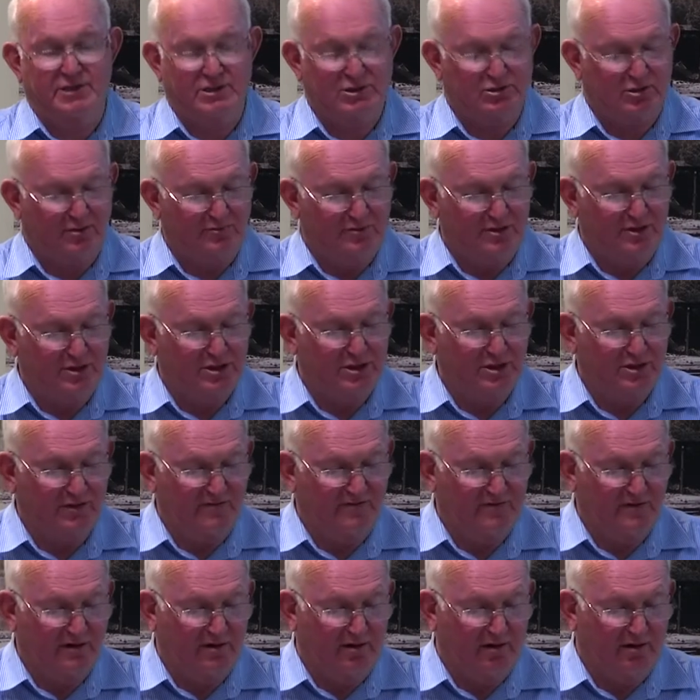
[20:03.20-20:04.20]
the distribution
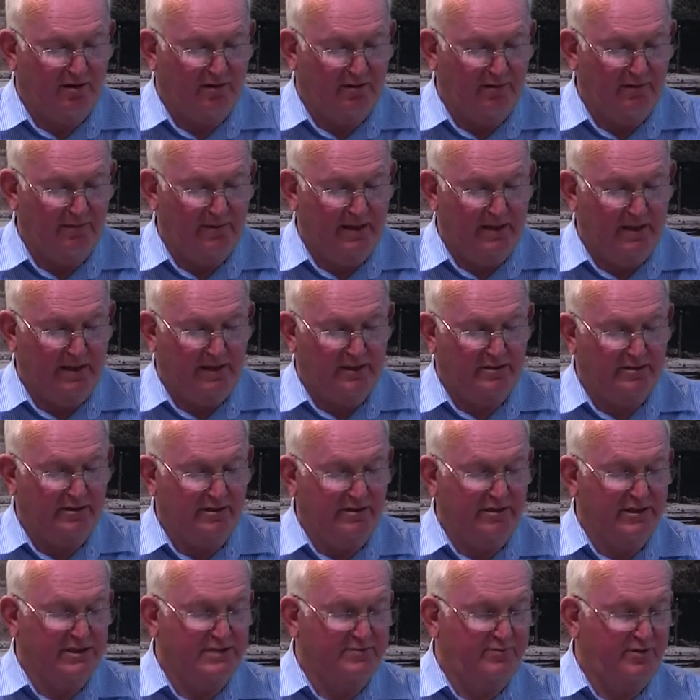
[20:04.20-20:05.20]
of coal,
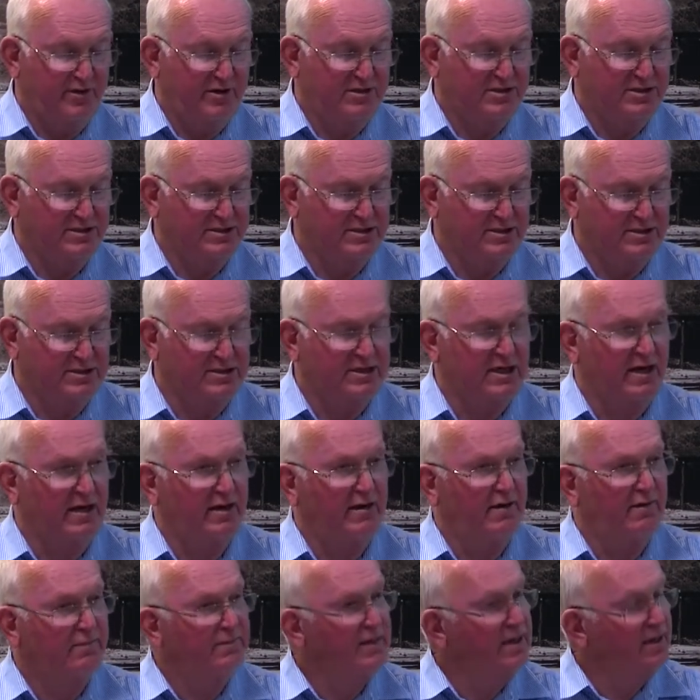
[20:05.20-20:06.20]
including its purchase and
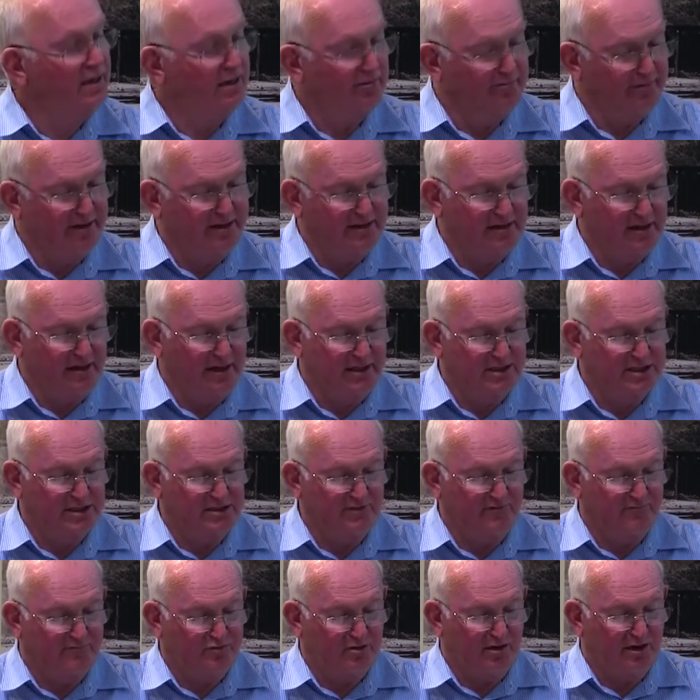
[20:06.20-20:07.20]
sale,
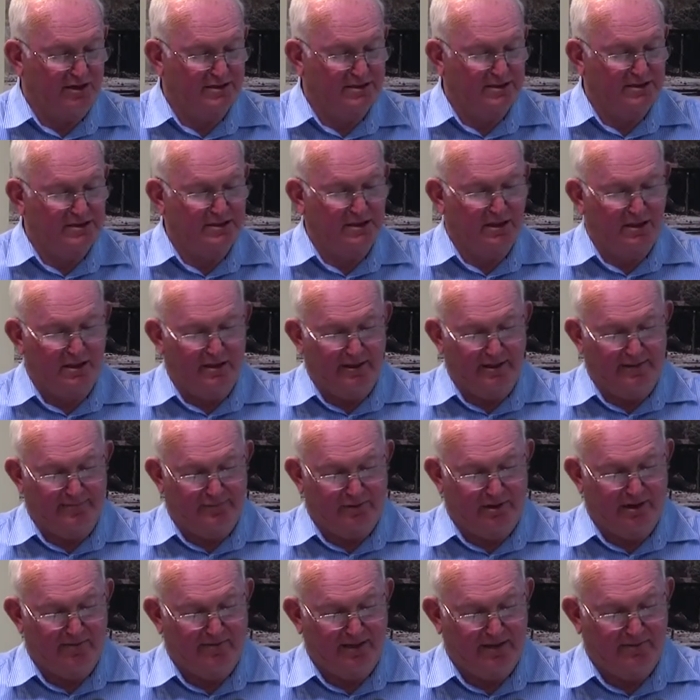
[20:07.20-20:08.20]
regulation of prices,
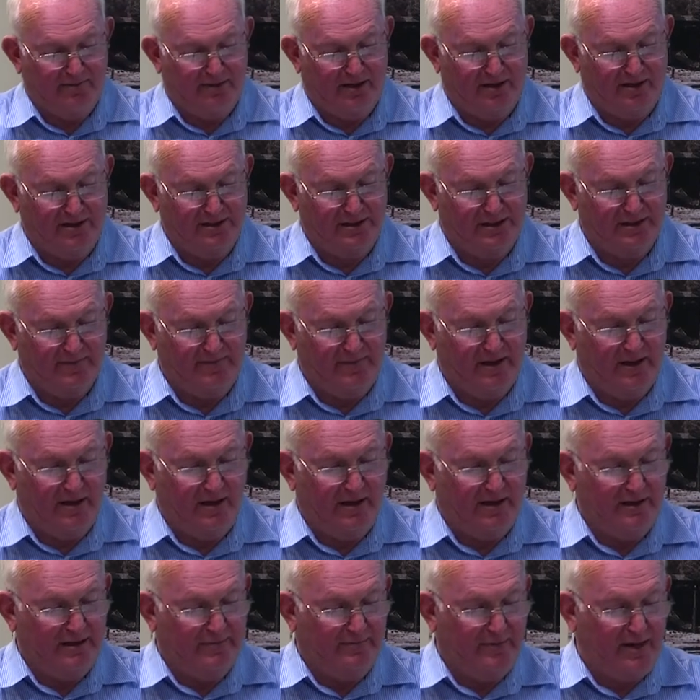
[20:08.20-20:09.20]
employment in mines,
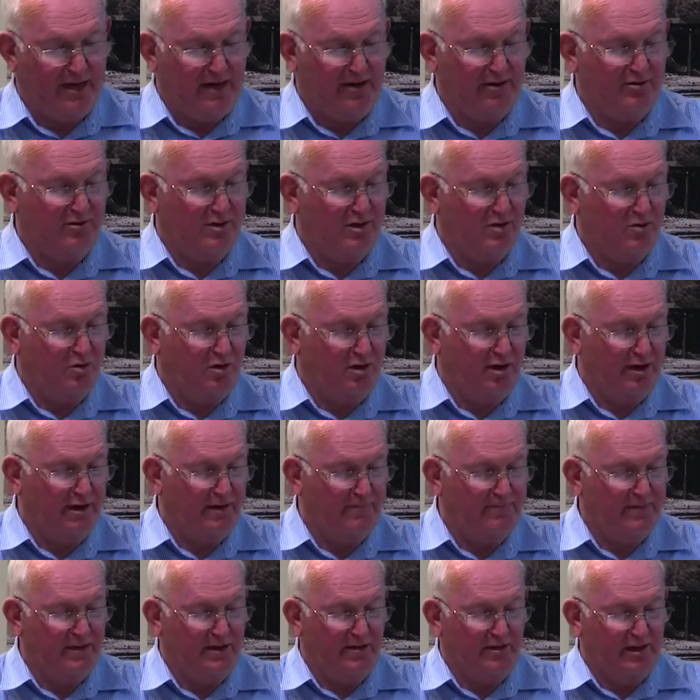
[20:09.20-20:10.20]
and the power to
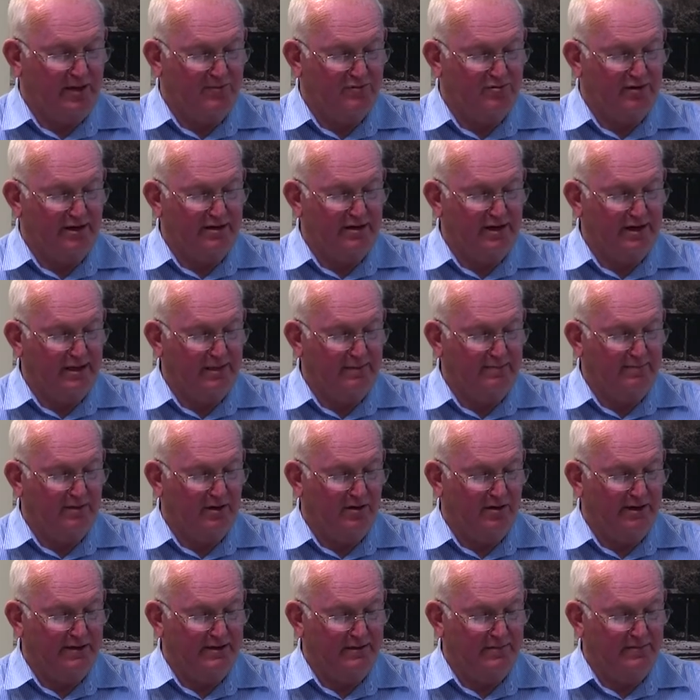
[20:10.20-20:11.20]
acquire and operate any
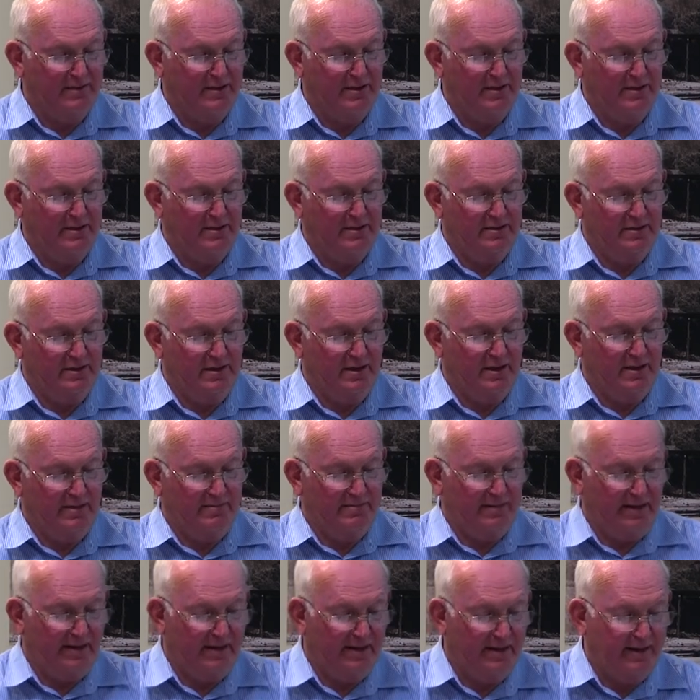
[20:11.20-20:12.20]
mine
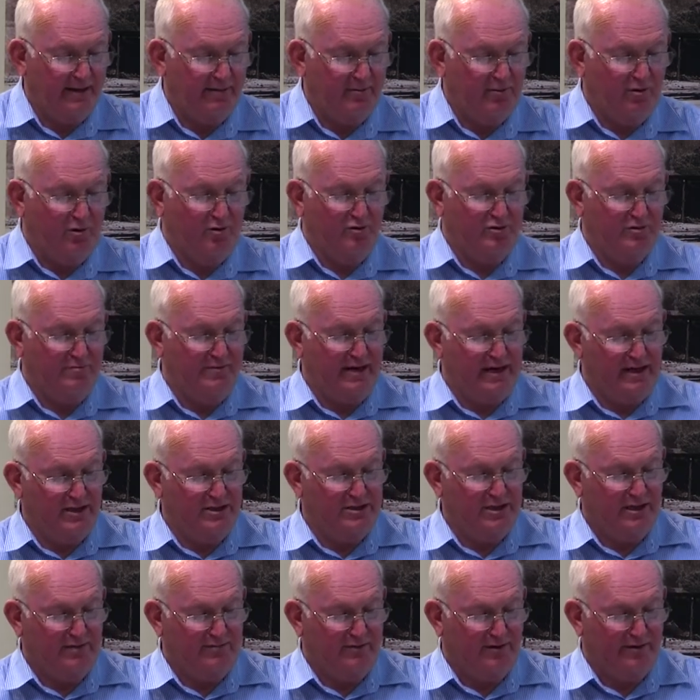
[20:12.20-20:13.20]
uh, or to
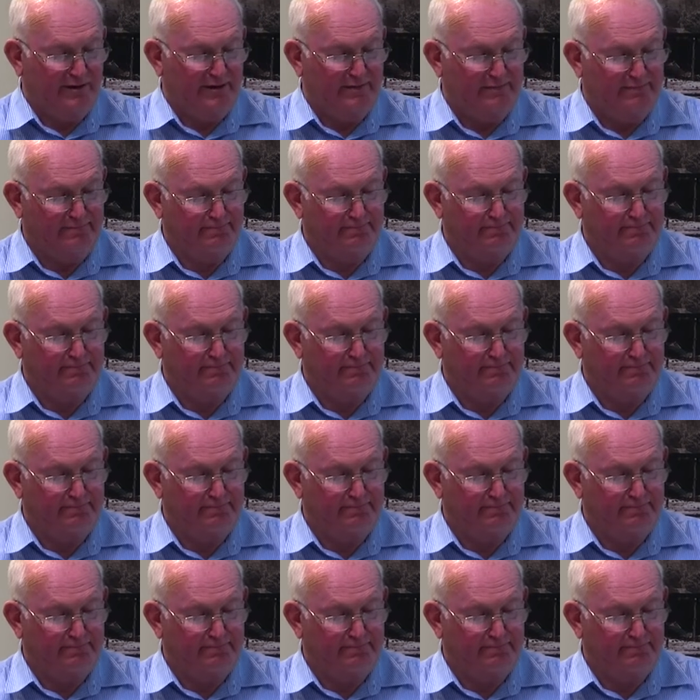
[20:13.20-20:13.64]
manage any mine.